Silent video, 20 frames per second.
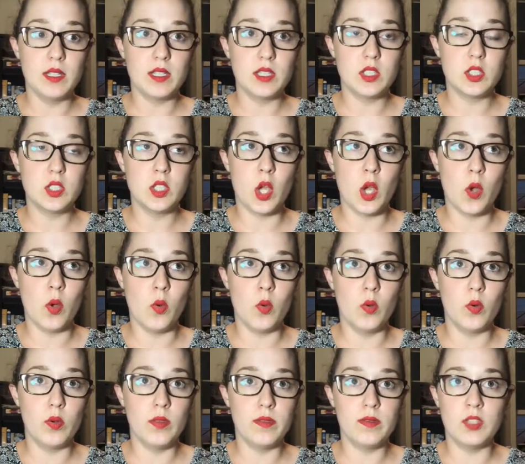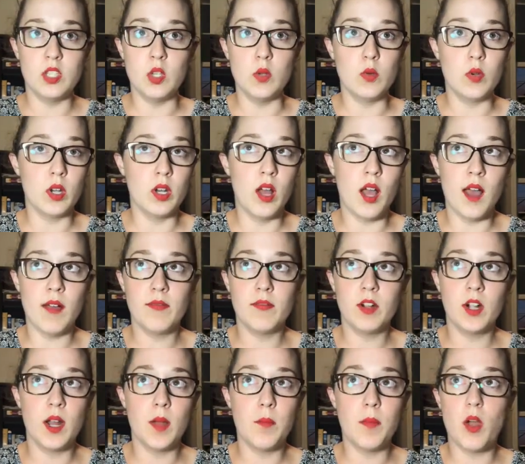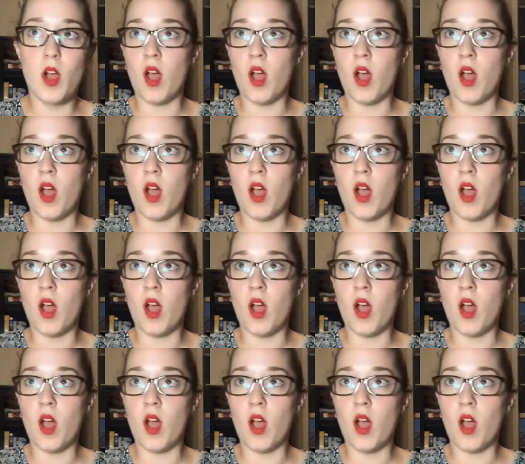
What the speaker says: So you could offer up